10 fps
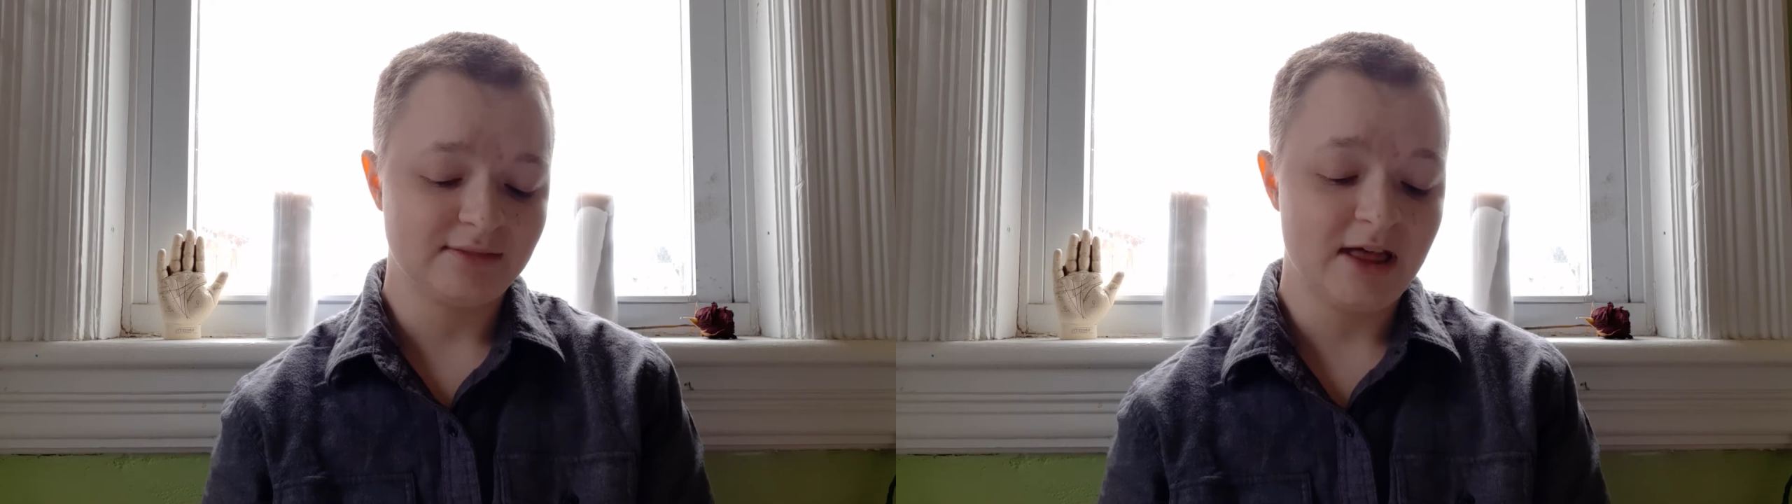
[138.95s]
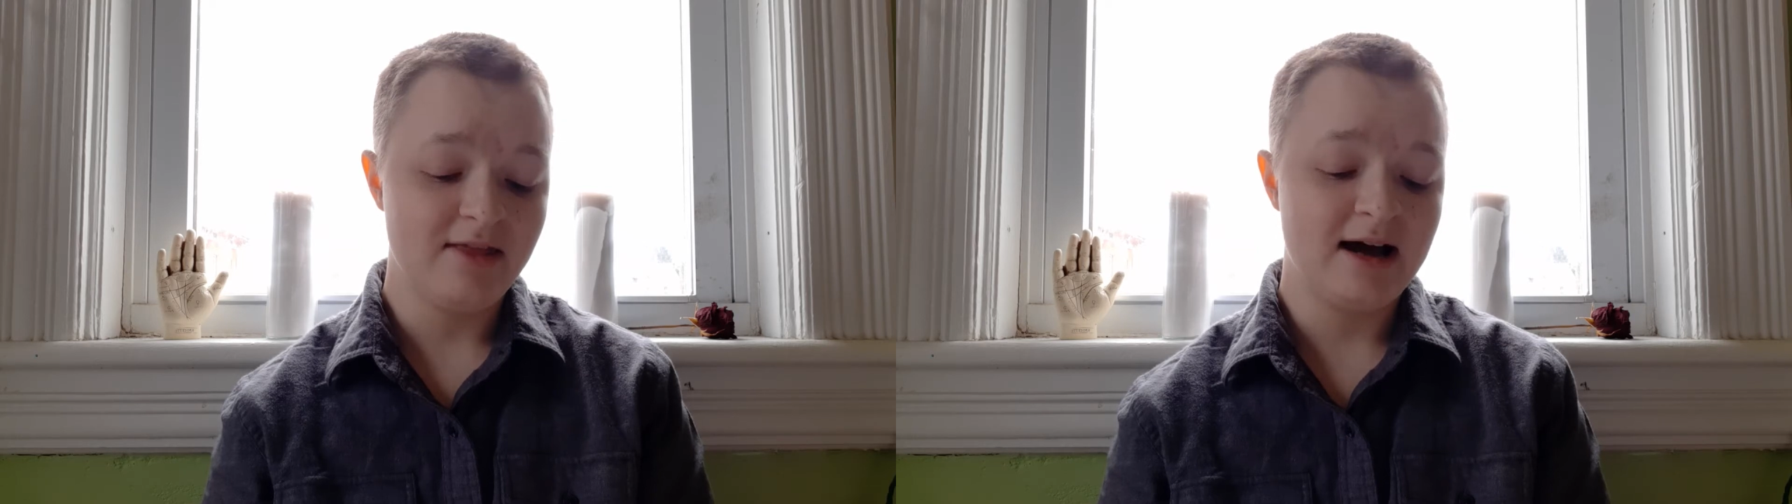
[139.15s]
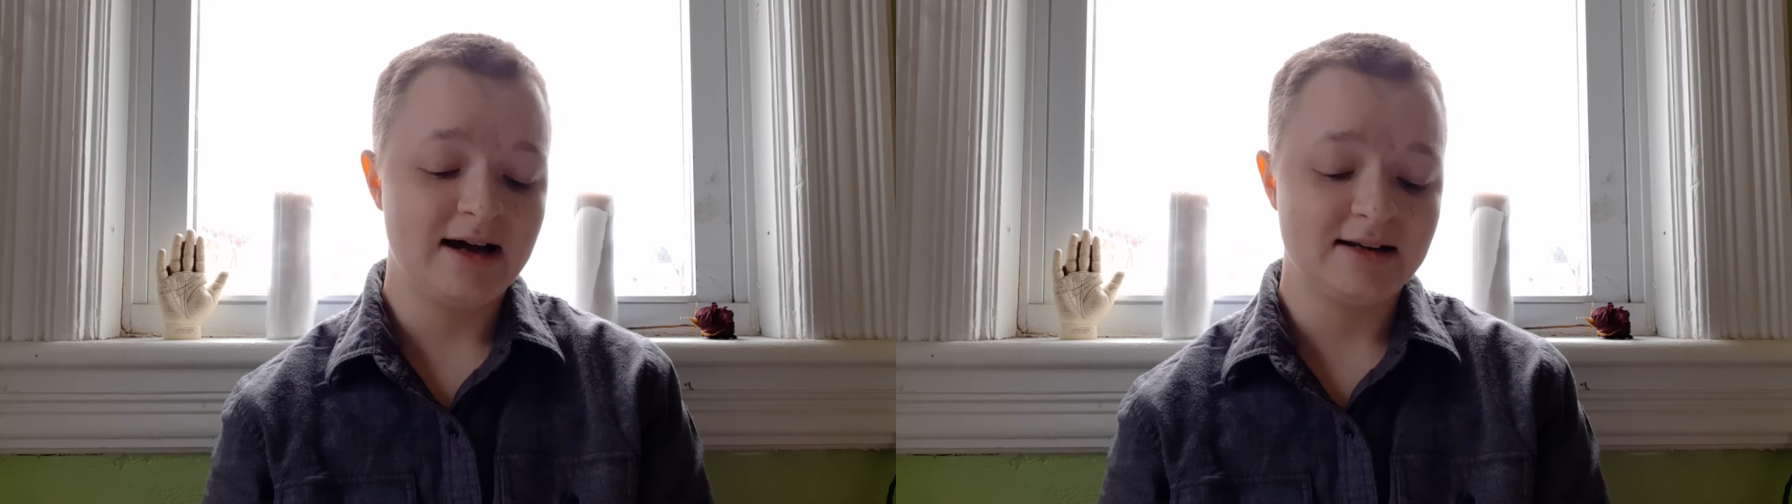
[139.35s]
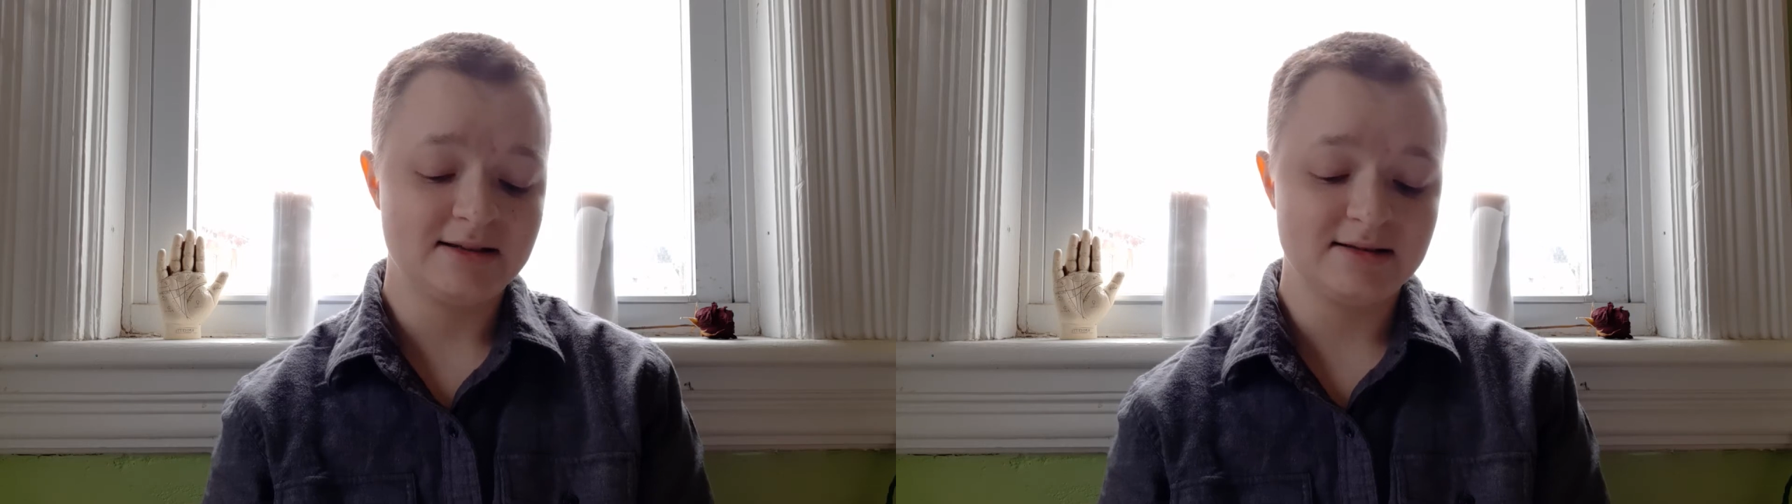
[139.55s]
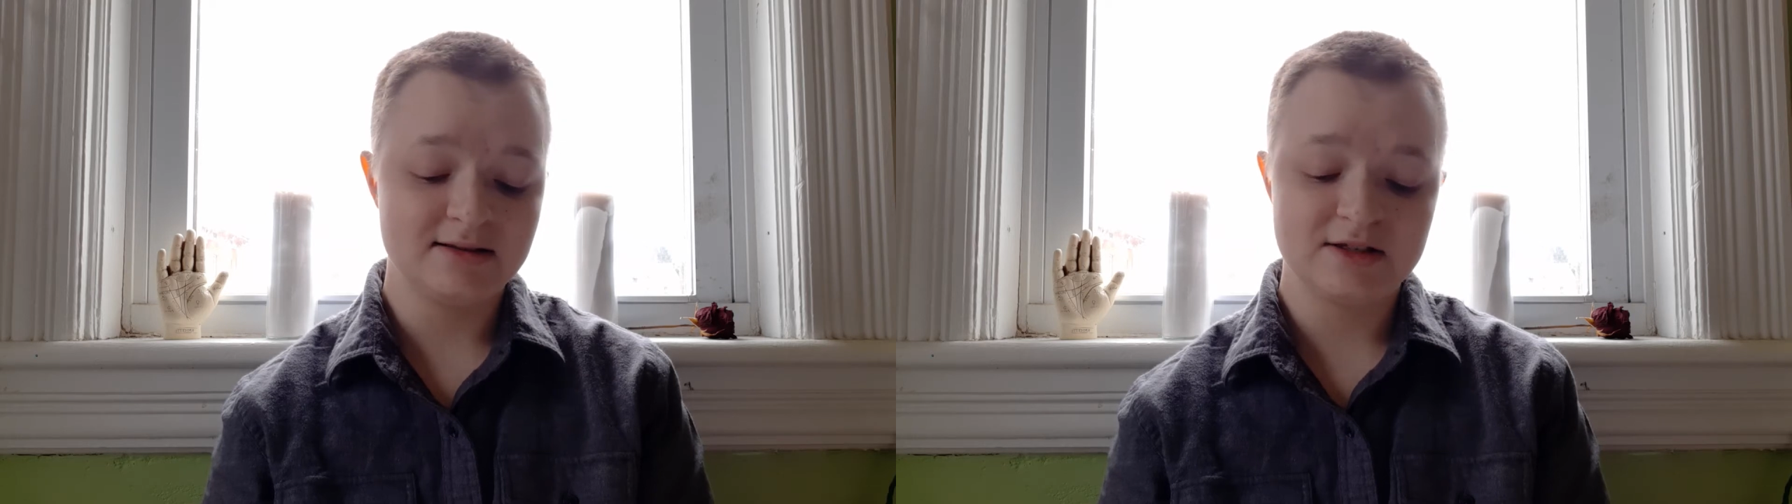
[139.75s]
that
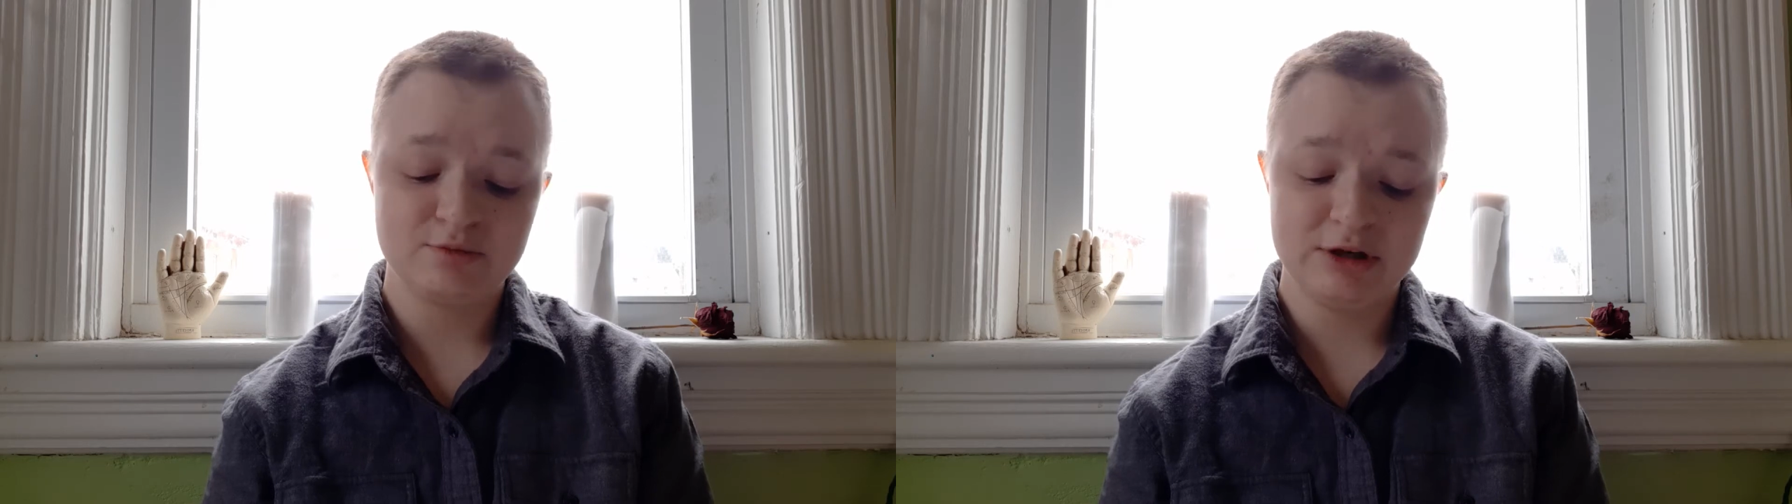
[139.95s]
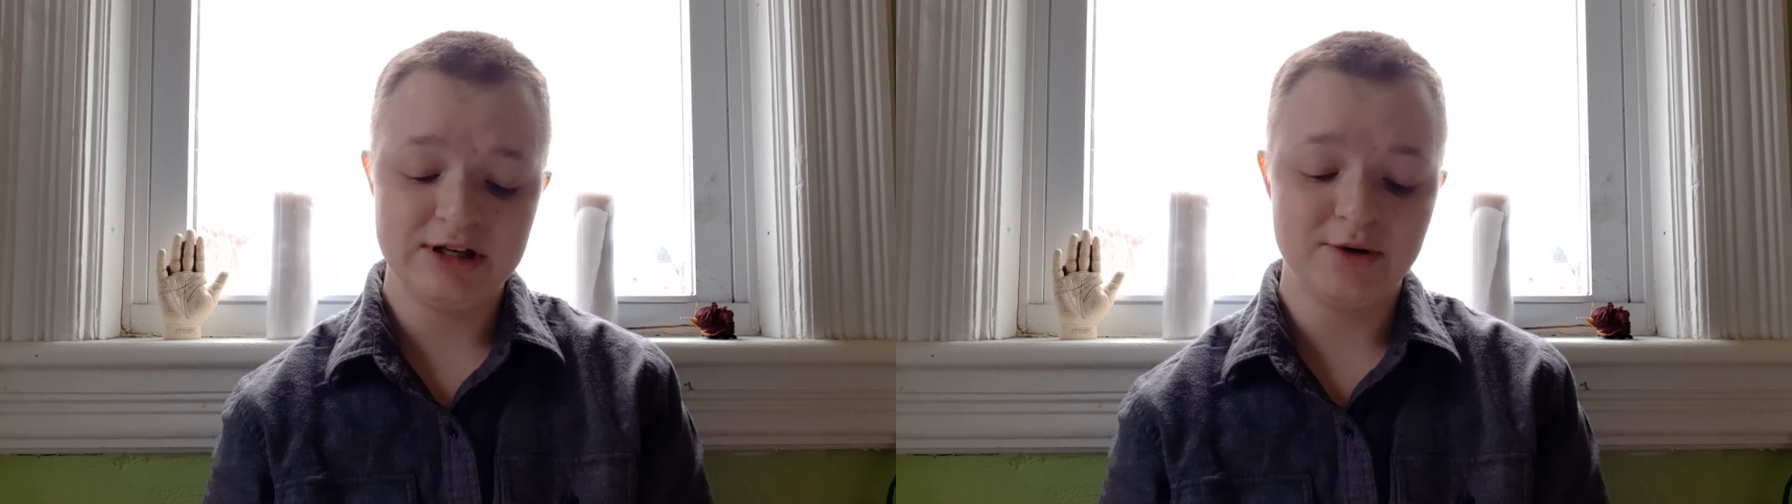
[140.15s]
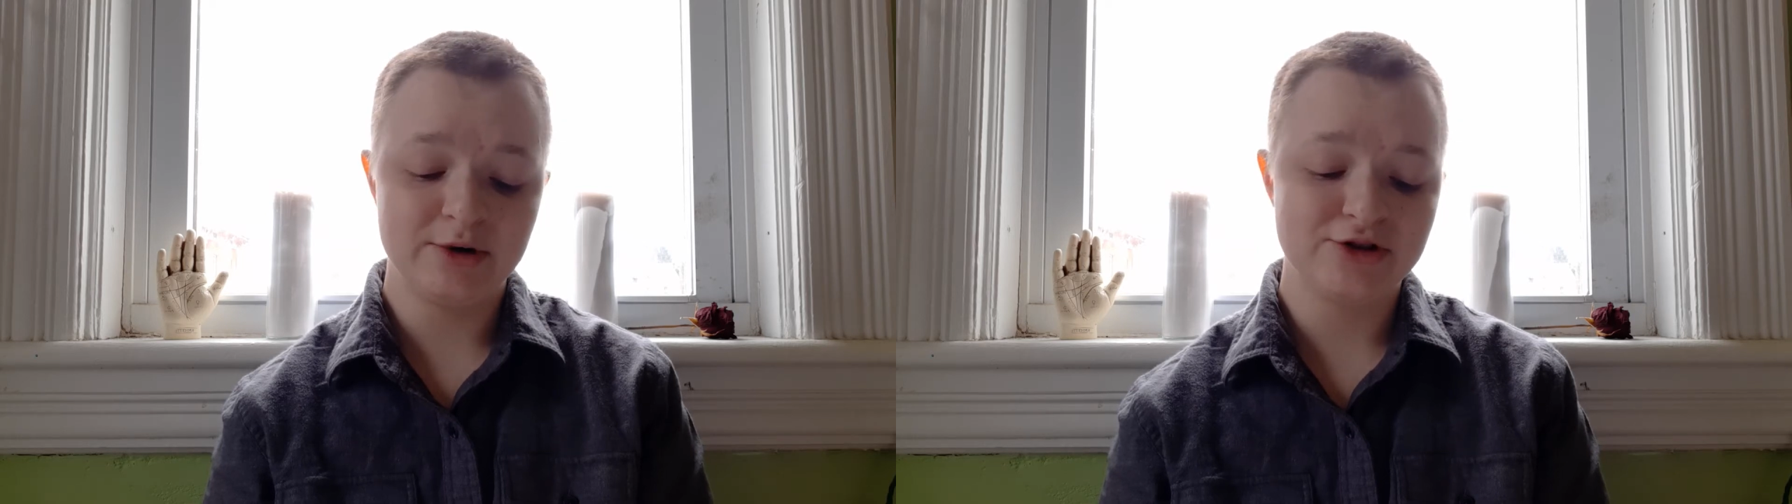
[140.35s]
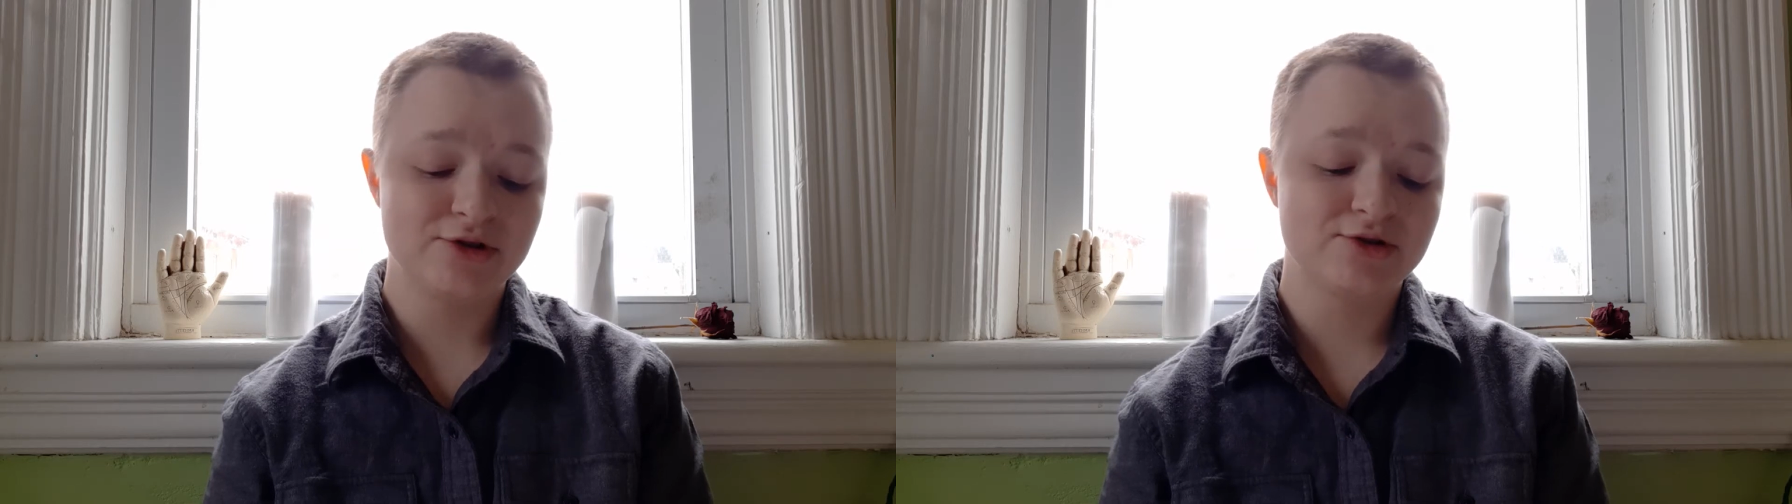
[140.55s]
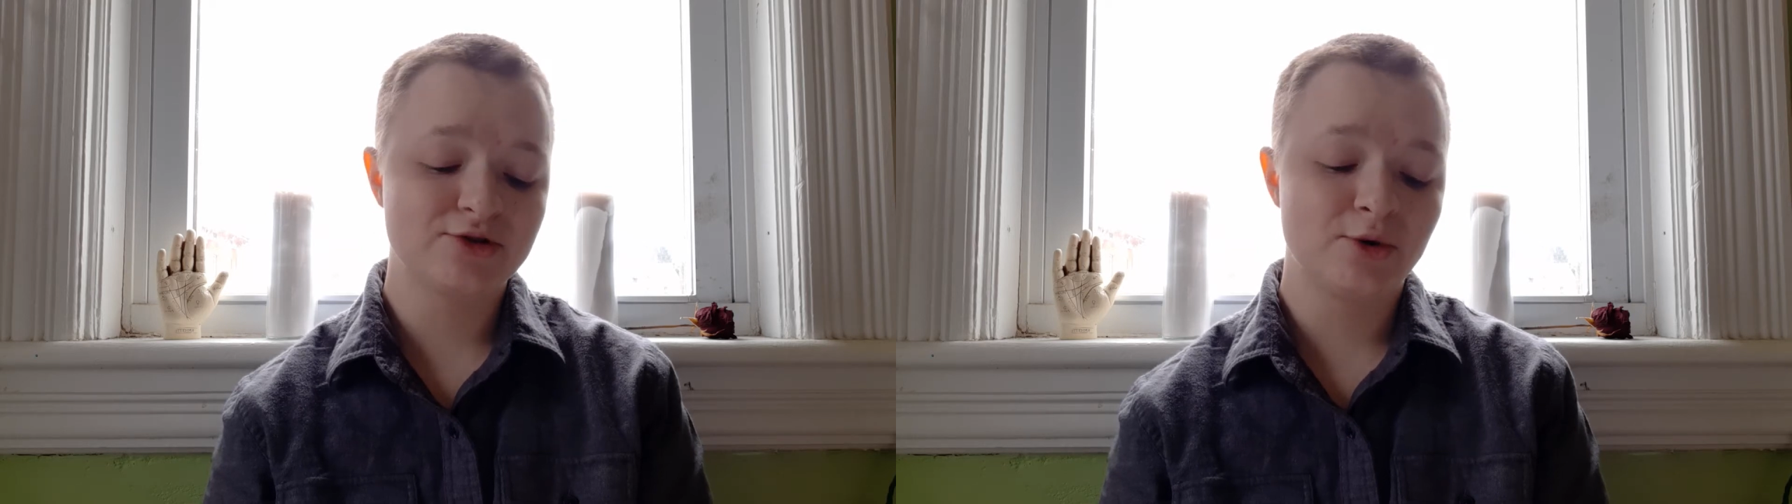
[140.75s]
is the speed at which the
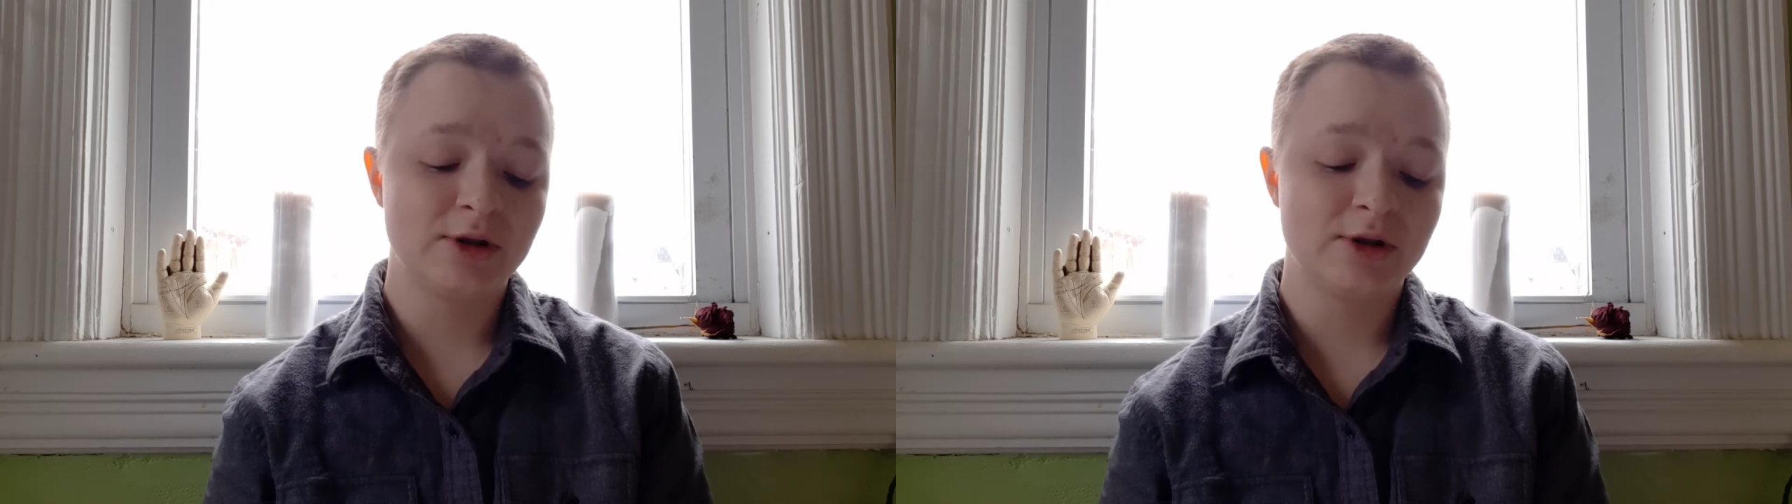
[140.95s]
soul